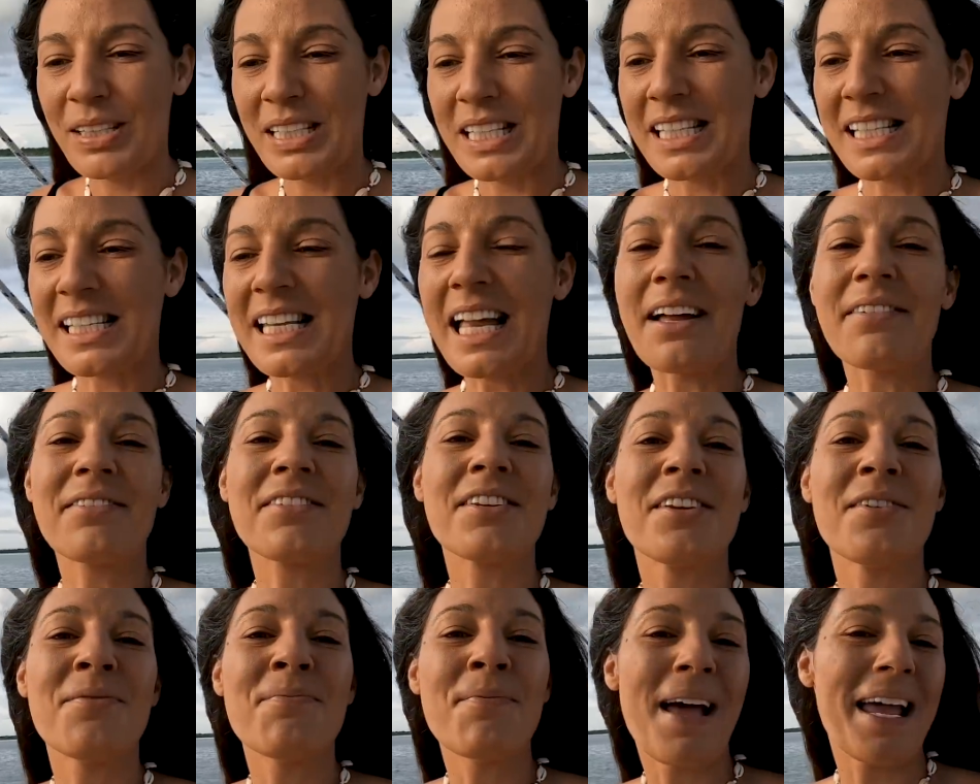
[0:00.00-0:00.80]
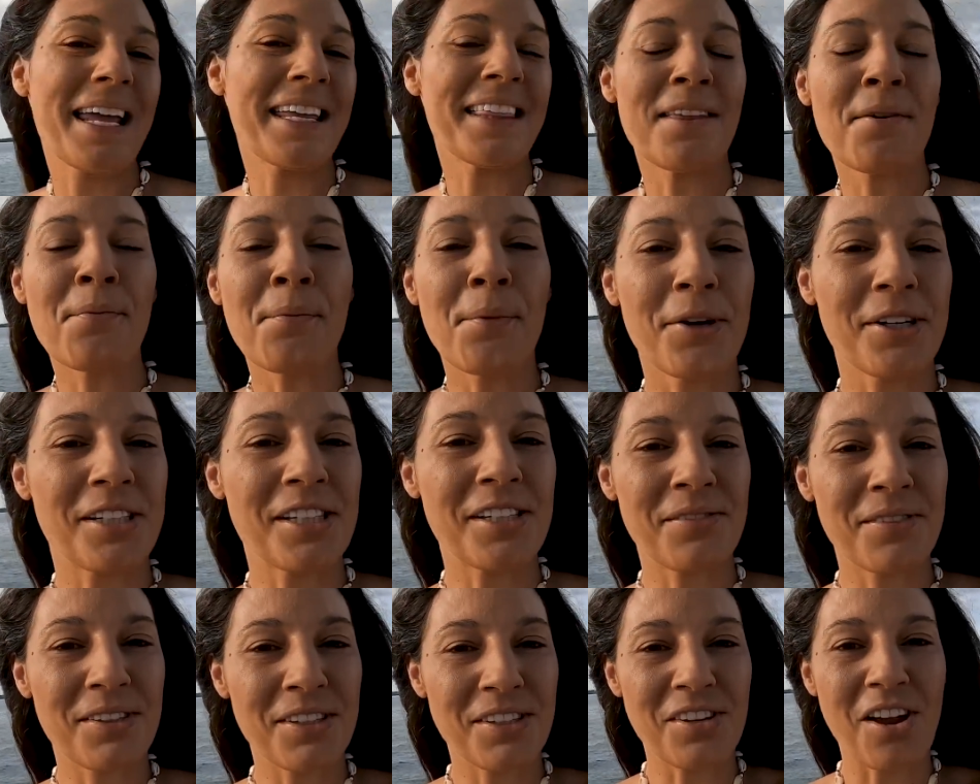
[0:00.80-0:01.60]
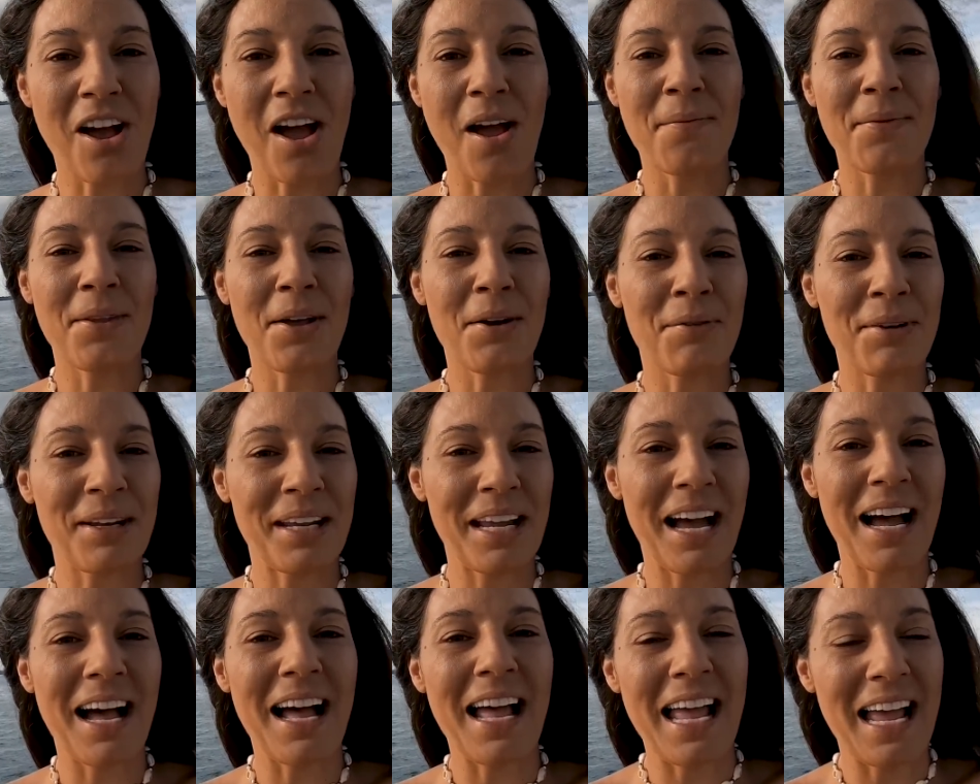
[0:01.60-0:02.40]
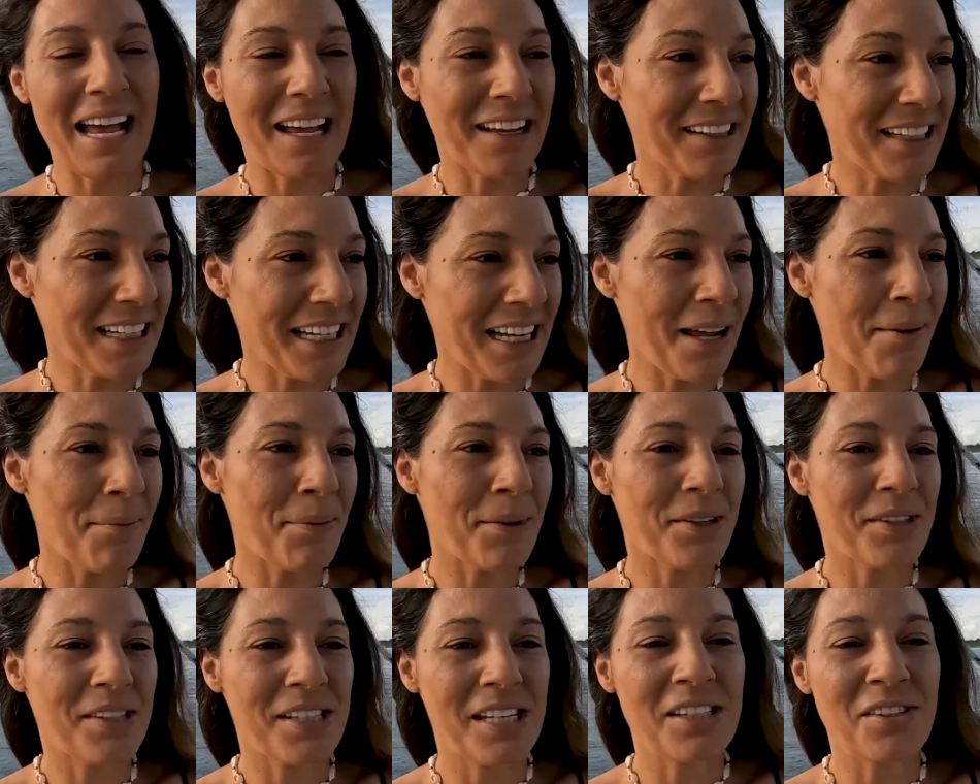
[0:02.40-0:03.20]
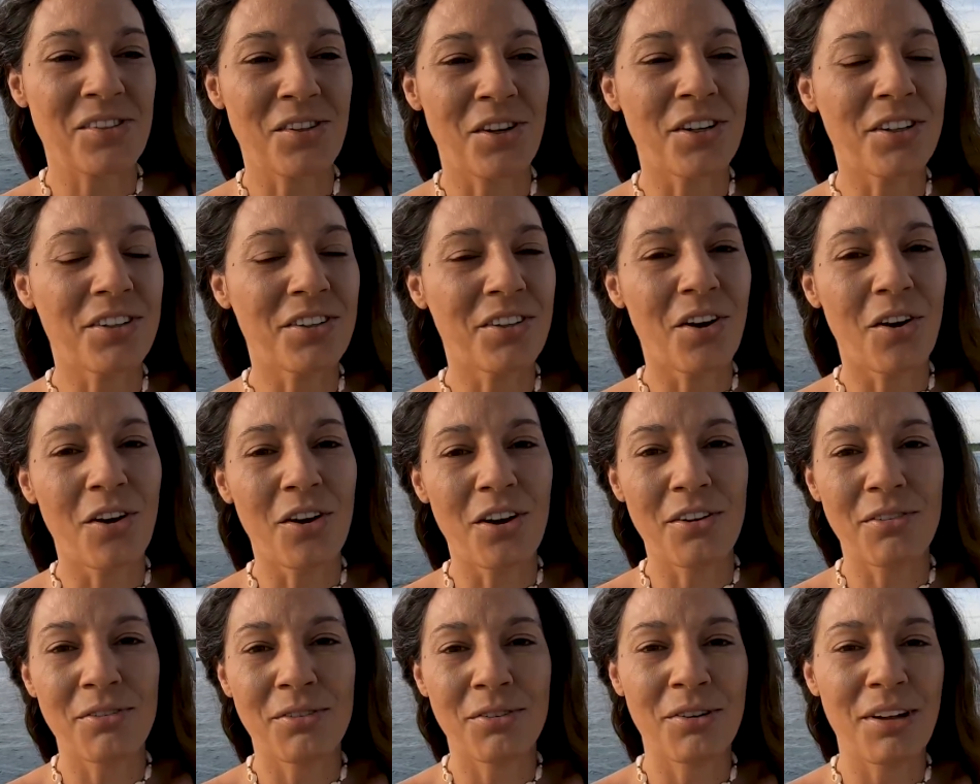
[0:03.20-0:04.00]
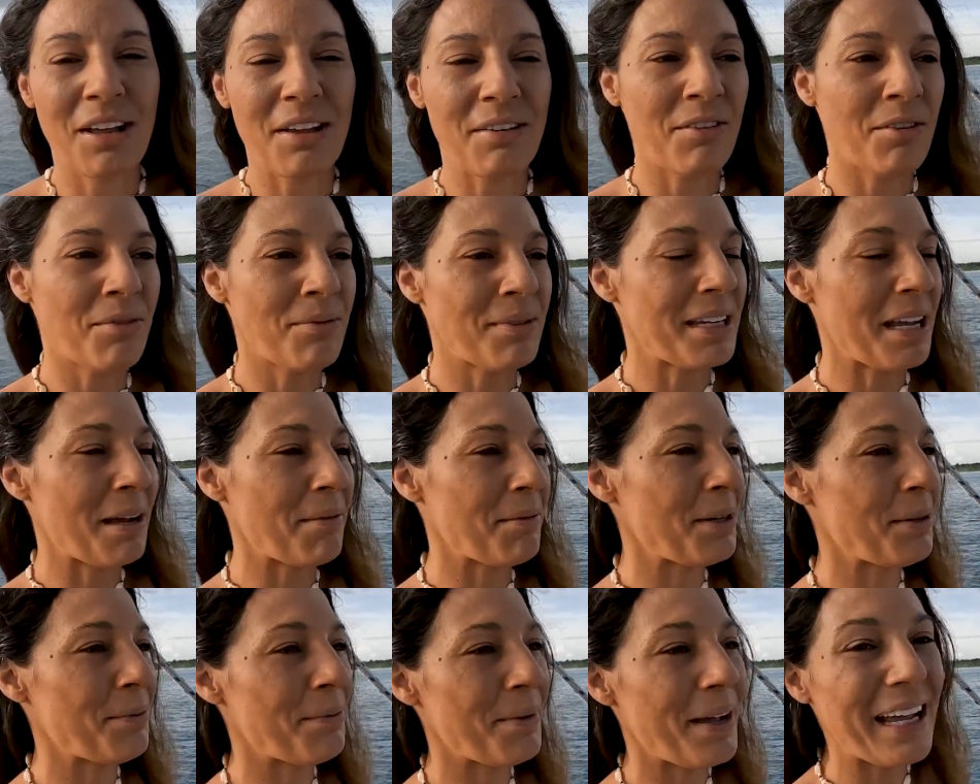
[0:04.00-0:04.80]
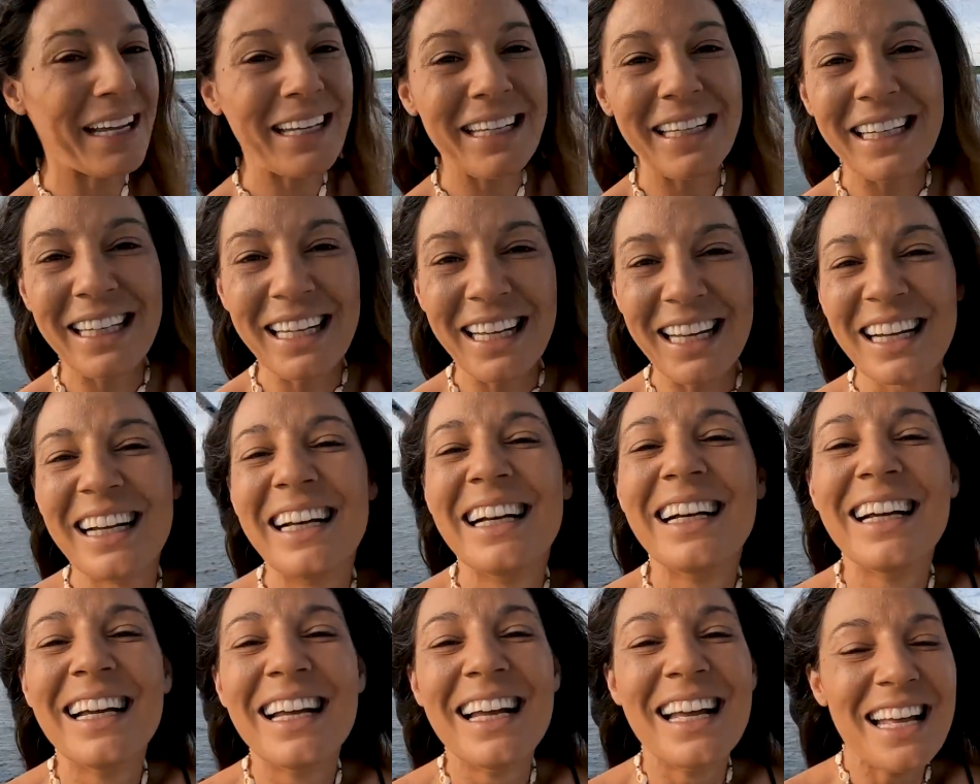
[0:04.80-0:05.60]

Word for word: We just have to make the most of the time that we are out here because I don't know if we'll ever be coming back here.